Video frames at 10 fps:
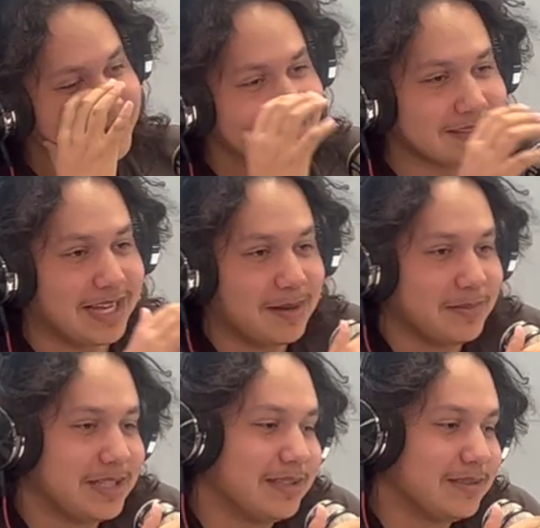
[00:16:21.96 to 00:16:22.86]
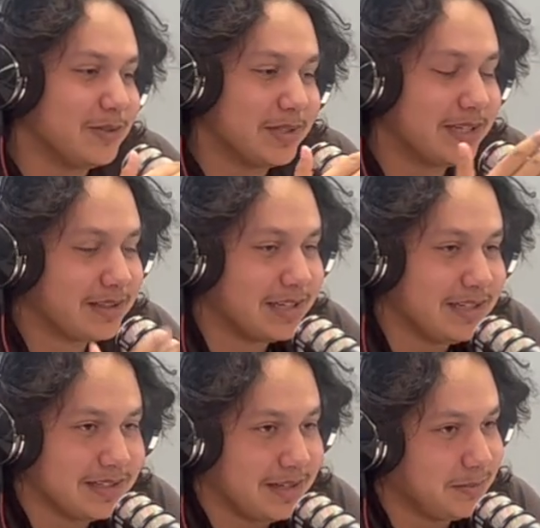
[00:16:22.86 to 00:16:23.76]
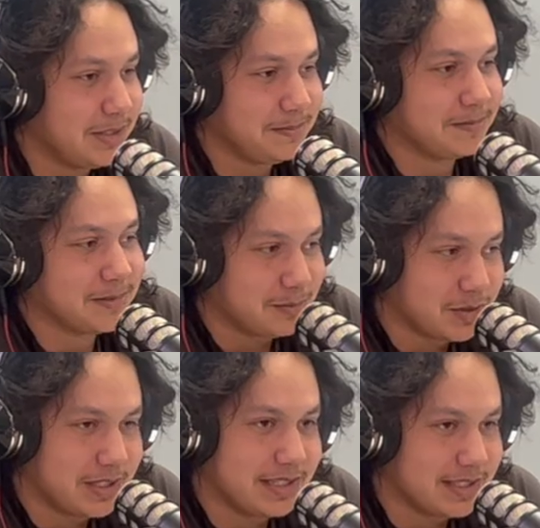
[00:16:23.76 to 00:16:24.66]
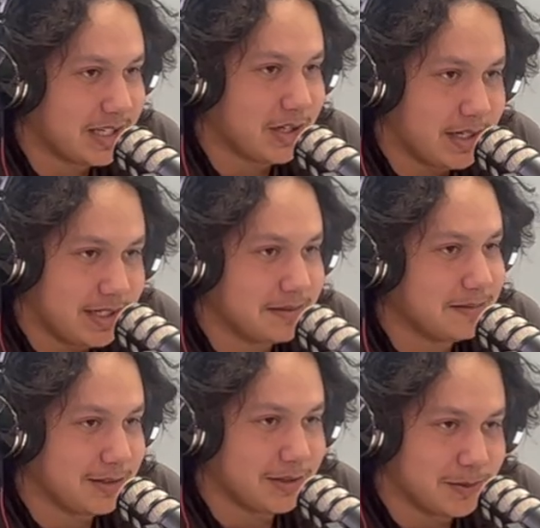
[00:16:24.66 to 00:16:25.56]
I mean, I'm trying to get that credit, so.